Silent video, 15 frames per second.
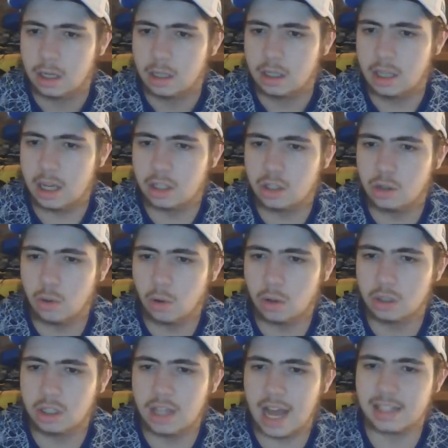Yes,
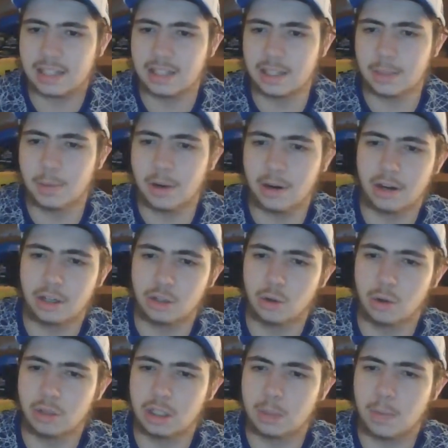George, that's the spirit.
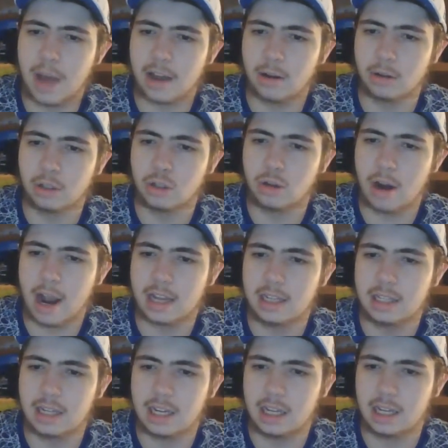George is back on track,
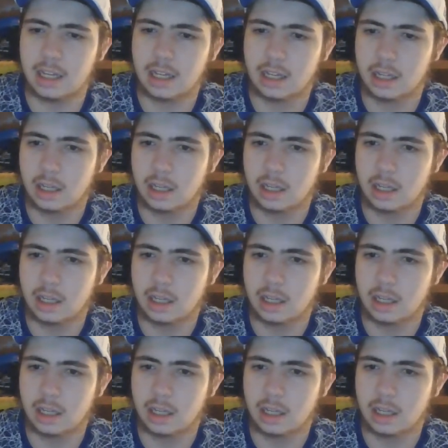isn't he?